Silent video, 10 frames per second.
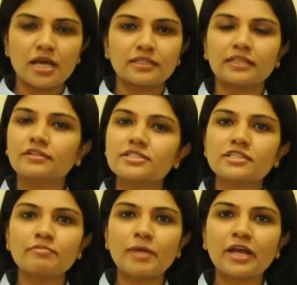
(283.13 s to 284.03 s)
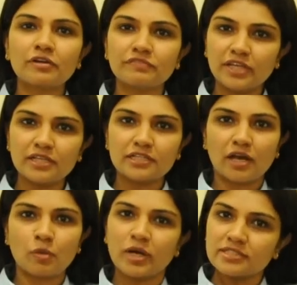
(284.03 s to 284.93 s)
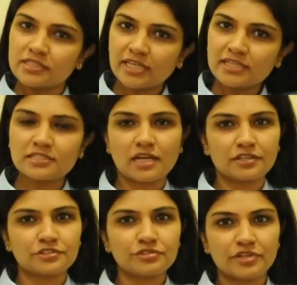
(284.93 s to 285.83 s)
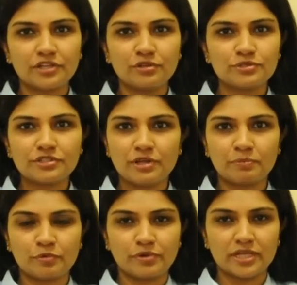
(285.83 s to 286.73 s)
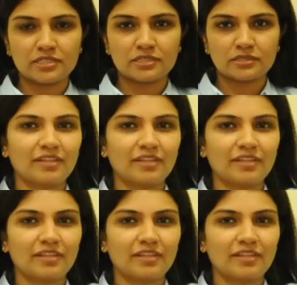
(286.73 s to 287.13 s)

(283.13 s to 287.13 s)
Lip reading: that the Reserve Bank of India once again started to reduce the repo rate.